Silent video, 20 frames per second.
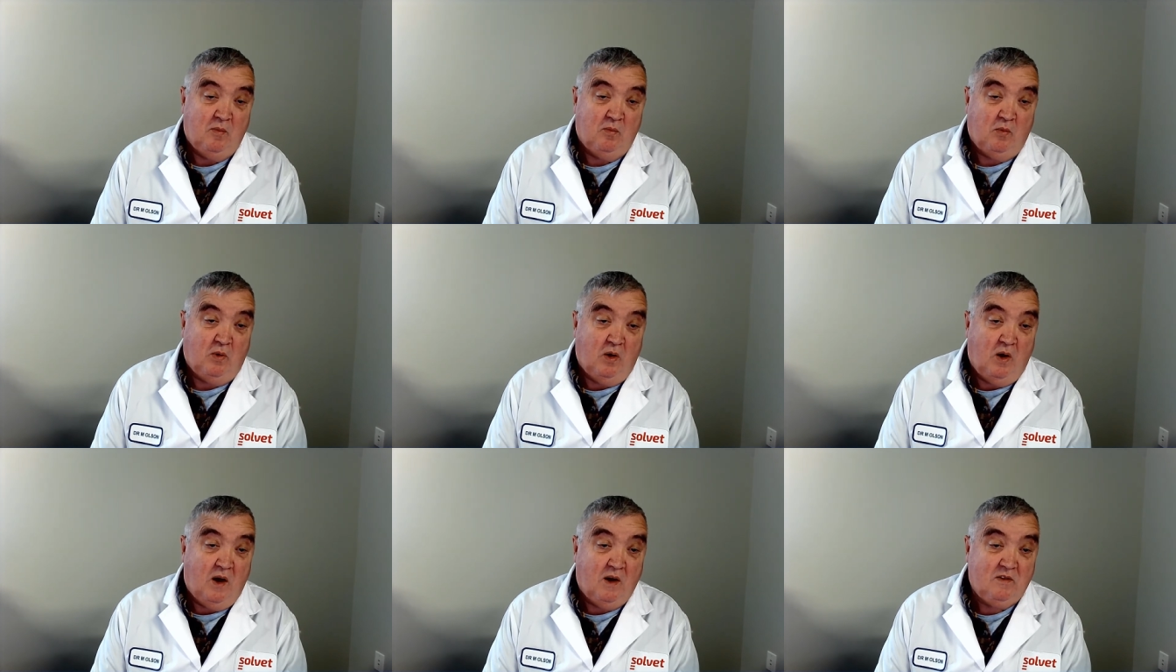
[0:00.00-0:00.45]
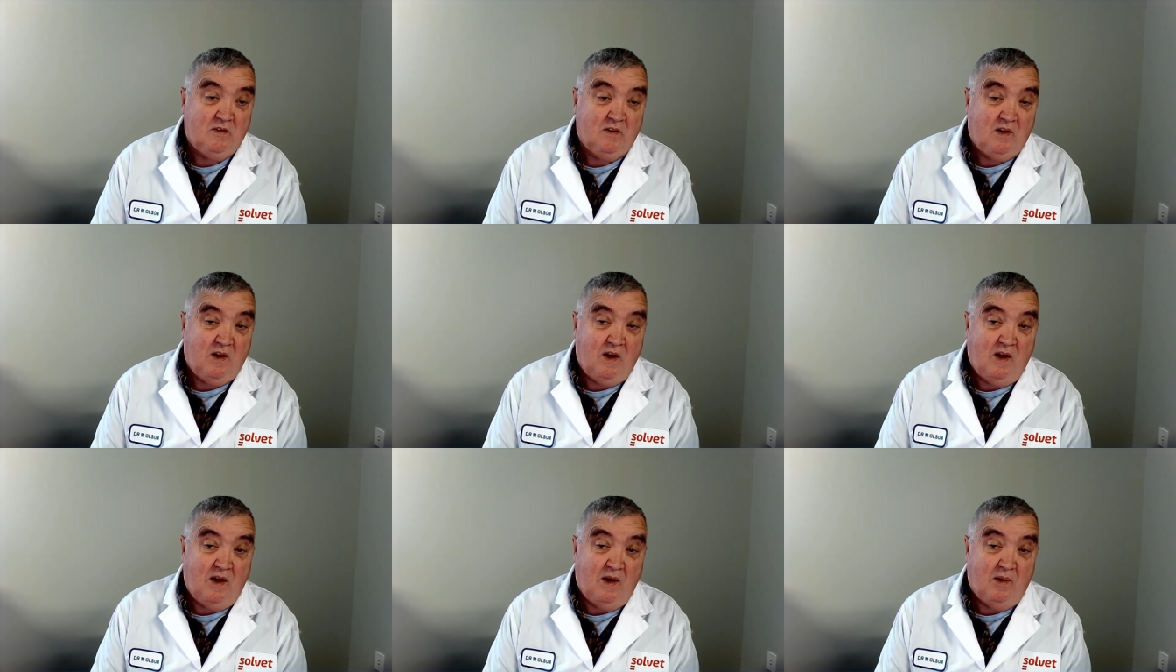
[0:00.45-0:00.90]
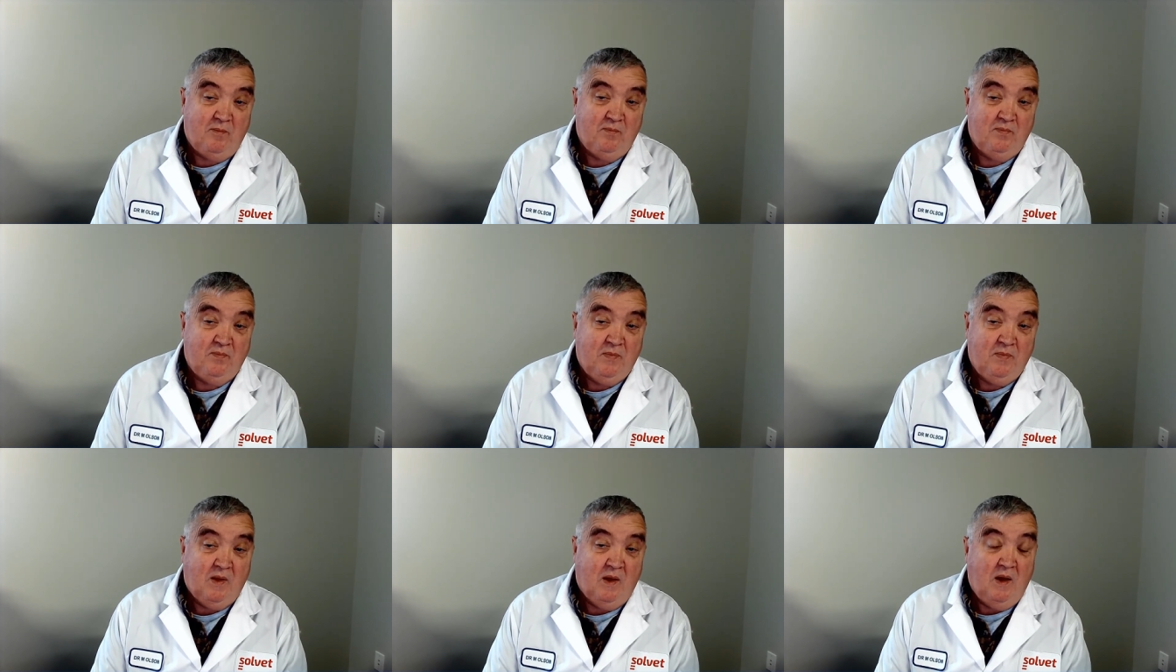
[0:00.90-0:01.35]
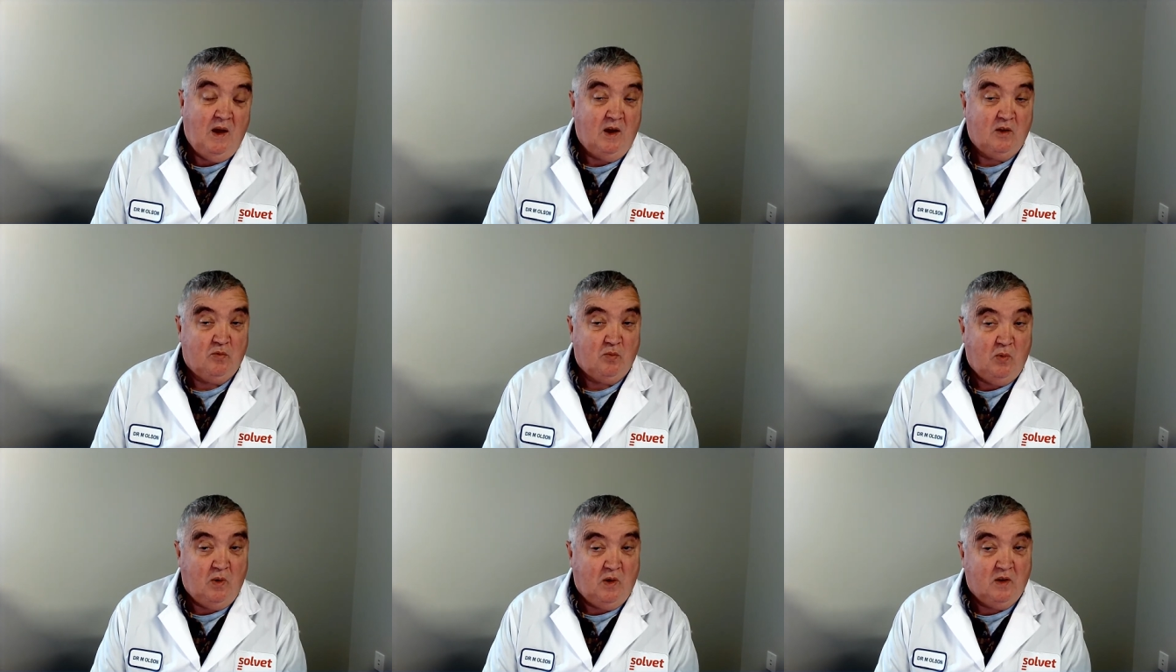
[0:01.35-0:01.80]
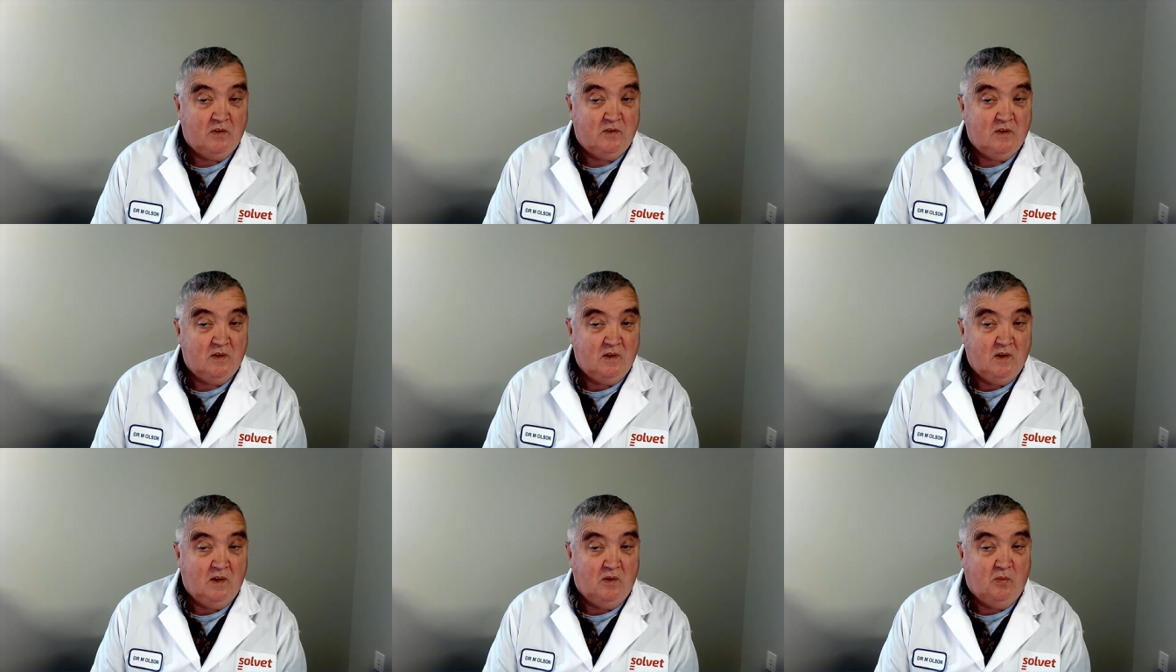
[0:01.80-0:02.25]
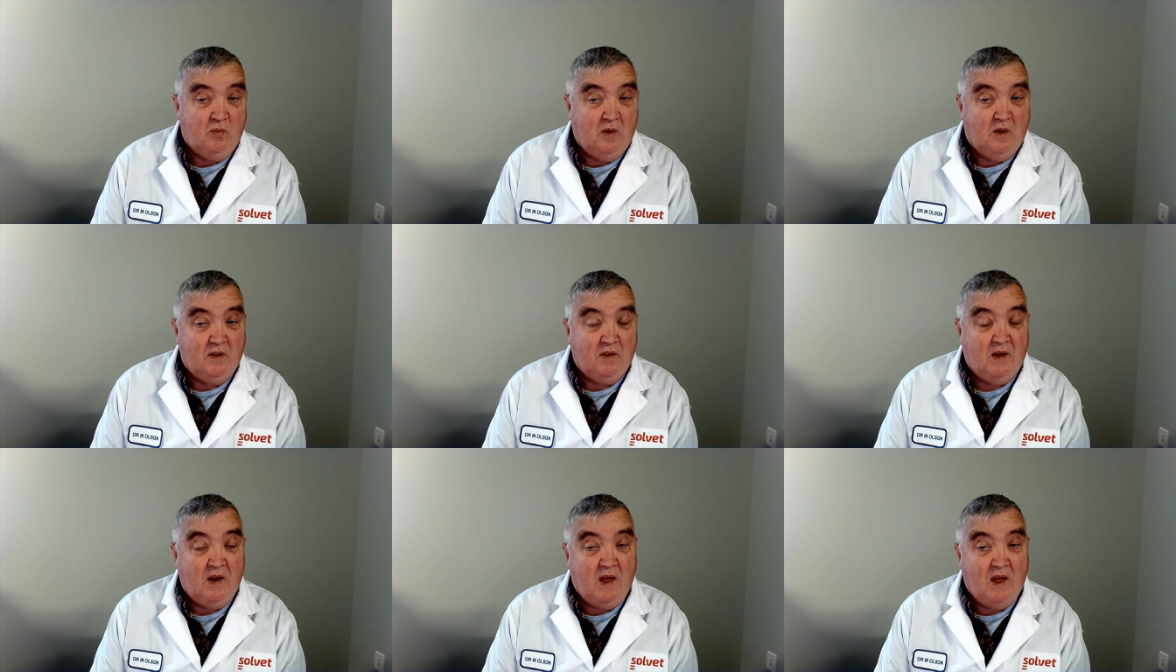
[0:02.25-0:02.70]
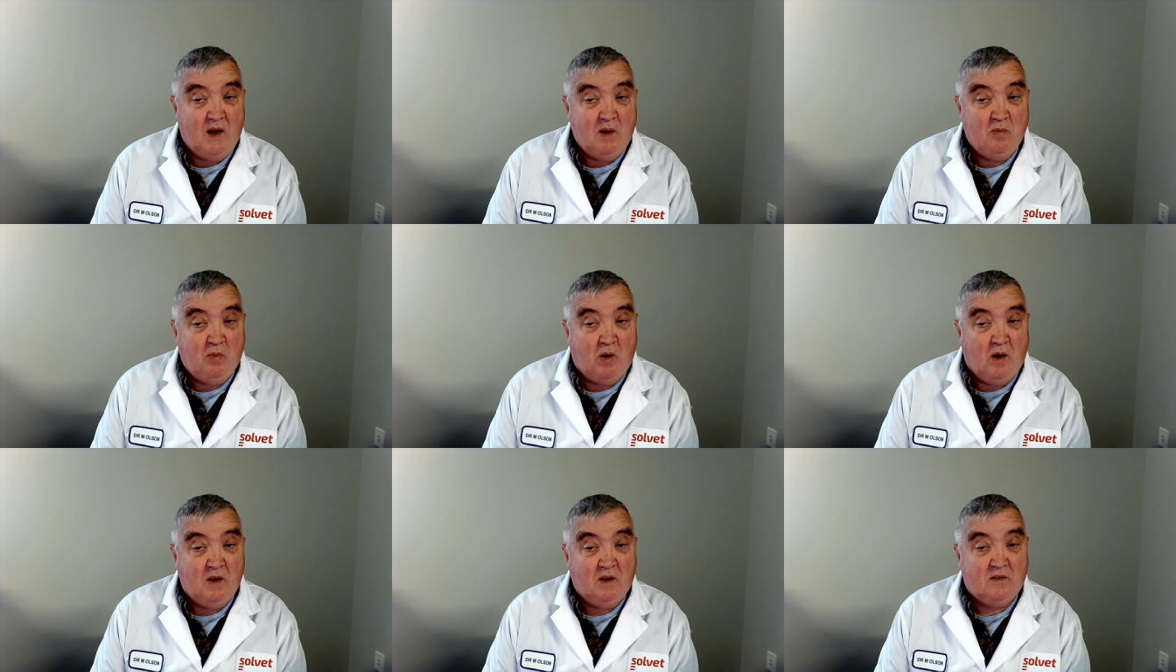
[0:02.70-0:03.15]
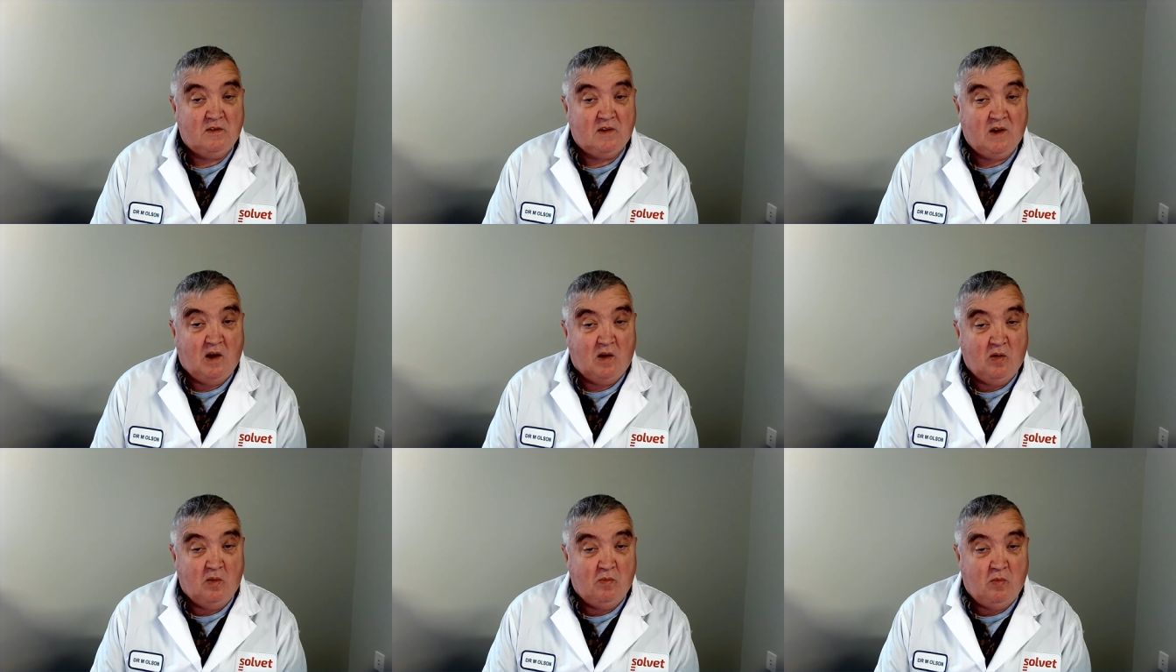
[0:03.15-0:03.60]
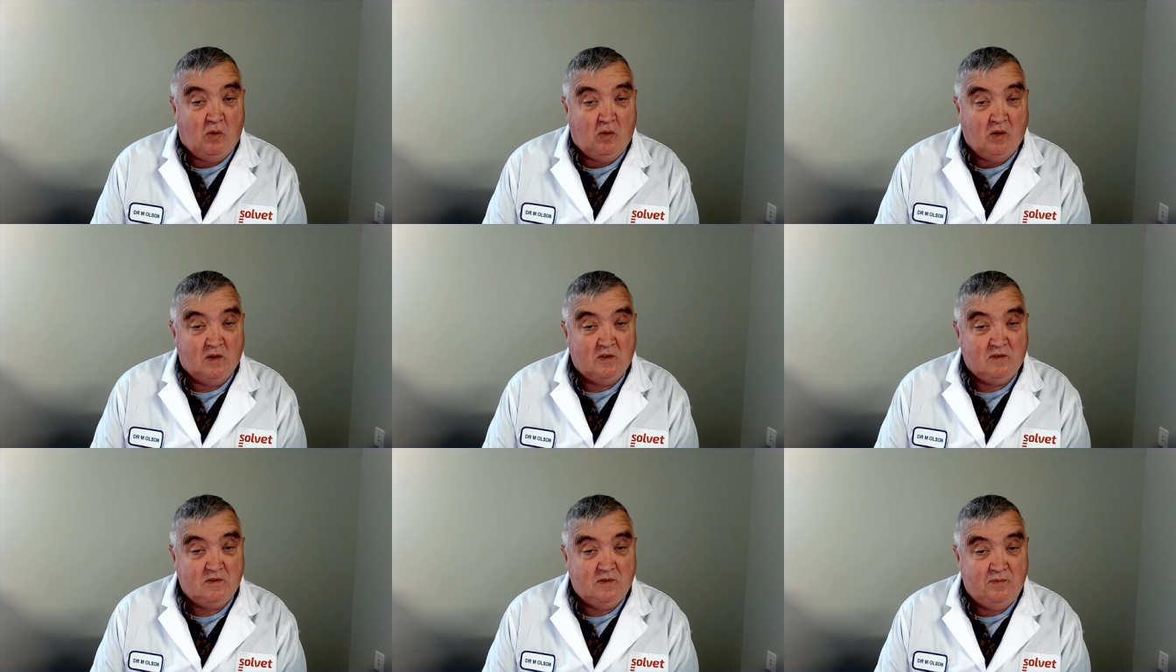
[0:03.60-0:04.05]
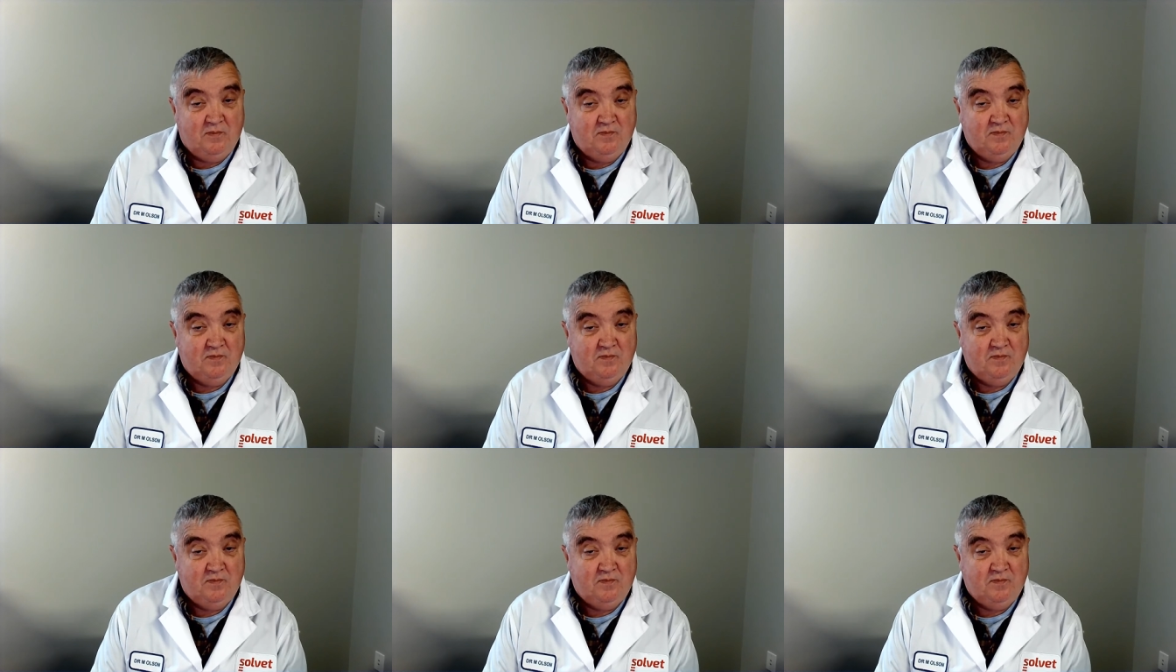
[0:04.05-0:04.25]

meloxicam, as well as, well as an antibiotic scarabolus.